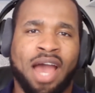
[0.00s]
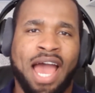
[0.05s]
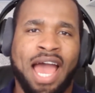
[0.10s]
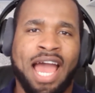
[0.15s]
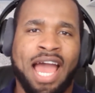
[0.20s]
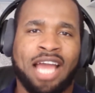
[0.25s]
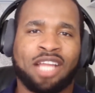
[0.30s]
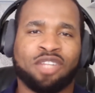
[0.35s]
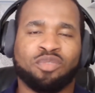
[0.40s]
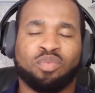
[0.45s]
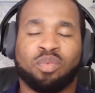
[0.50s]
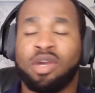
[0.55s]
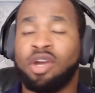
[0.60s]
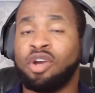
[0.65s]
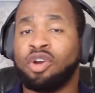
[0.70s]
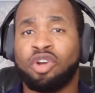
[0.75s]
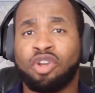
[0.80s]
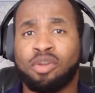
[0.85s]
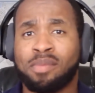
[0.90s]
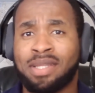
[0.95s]
and we are
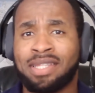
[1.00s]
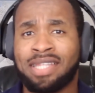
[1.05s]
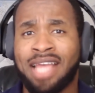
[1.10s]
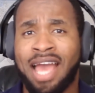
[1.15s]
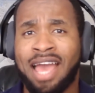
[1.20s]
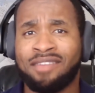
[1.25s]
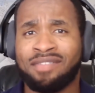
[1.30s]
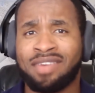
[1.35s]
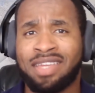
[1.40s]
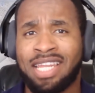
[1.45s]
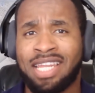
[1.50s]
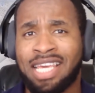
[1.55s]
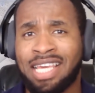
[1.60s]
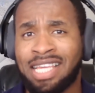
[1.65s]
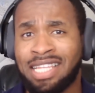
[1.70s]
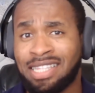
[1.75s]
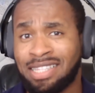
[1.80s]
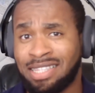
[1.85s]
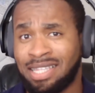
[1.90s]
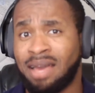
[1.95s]
going to be diving
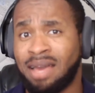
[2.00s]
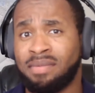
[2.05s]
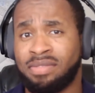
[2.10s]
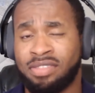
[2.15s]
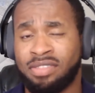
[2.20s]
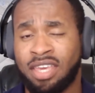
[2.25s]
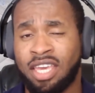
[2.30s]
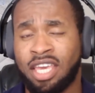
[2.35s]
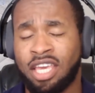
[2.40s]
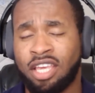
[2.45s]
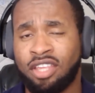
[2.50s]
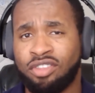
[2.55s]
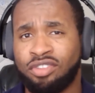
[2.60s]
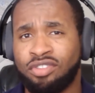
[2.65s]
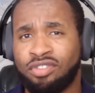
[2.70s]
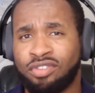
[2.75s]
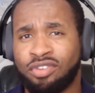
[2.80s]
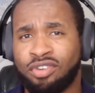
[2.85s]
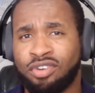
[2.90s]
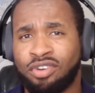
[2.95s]
in depth
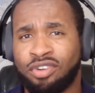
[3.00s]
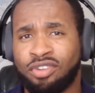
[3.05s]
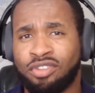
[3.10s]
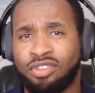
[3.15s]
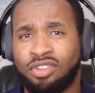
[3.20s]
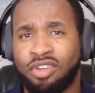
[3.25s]
into the